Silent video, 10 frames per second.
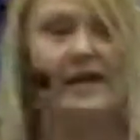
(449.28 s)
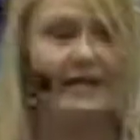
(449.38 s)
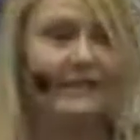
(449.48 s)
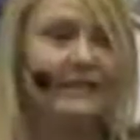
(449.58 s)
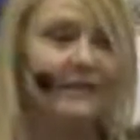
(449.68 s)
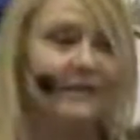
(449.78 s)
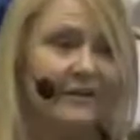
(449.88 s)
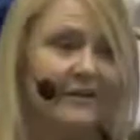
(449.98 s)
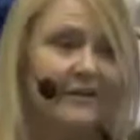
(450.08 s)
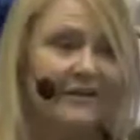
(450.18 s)
and
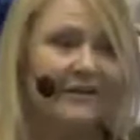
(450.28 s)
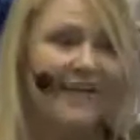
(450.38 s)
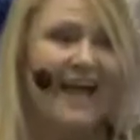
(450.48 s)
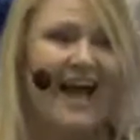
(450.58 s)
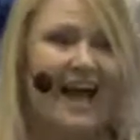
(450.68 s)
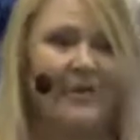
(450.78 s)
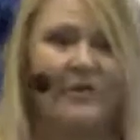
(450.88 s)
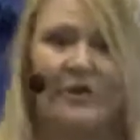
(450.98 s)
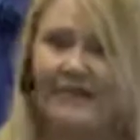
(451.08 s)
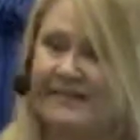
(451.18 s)
here, and
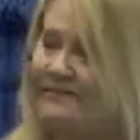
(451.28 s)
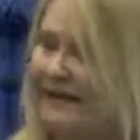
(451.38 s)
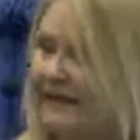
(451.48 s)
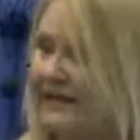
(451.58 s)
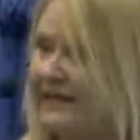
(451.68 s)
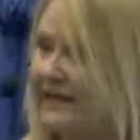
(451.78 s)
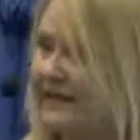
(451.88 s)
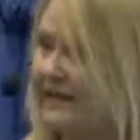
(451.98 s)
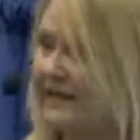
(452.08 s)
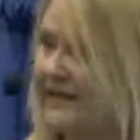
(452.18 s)
corrected my
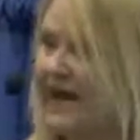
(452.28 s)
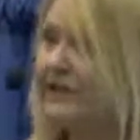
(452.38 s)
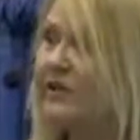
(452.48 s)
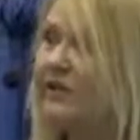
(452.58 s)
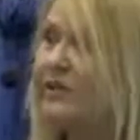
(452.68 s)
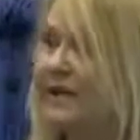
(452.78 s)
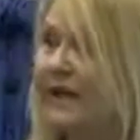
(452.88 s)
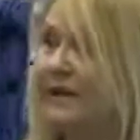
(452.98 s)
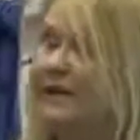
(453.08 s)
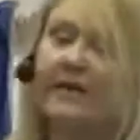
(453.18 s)
thinking, and knew that
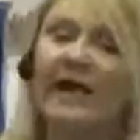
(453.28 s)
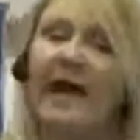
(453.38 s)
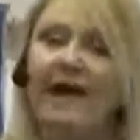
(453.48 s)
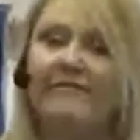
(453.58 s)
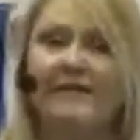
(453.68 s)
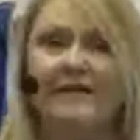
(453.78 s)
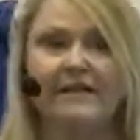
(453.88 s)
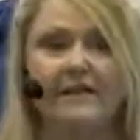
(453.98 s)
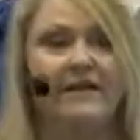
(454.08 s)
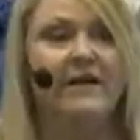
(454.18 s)
I could have
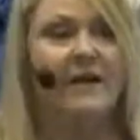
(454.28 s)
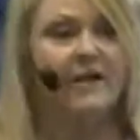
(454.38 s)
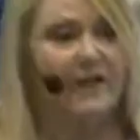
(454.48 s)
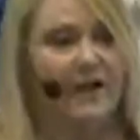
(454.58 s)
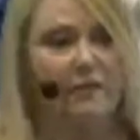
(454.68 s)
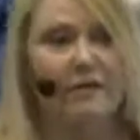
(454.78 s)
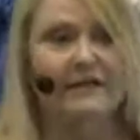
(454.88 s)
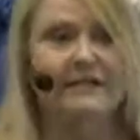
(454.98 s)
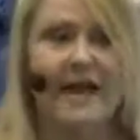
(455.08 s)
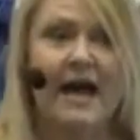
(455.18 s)
anything that I
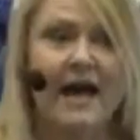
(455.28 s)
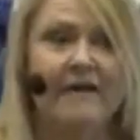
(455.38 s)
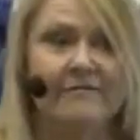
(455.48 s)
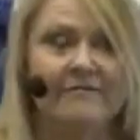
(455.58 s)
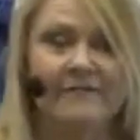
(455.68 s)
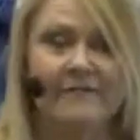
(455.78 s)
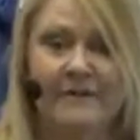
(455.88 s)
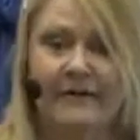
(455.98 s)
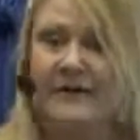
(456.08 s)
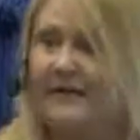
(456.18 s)
wanted to have.
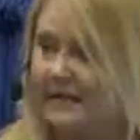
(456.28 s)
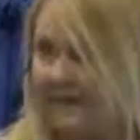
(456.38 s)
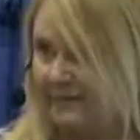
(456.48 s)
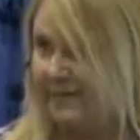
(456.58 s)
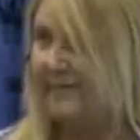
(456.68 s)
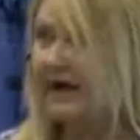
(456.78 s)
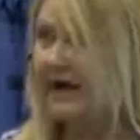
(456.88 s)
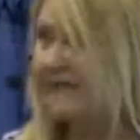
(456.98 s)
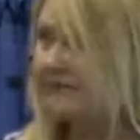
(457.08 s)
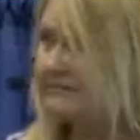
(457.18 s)
Keep in
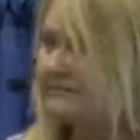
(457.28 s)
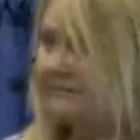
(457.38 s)
mind,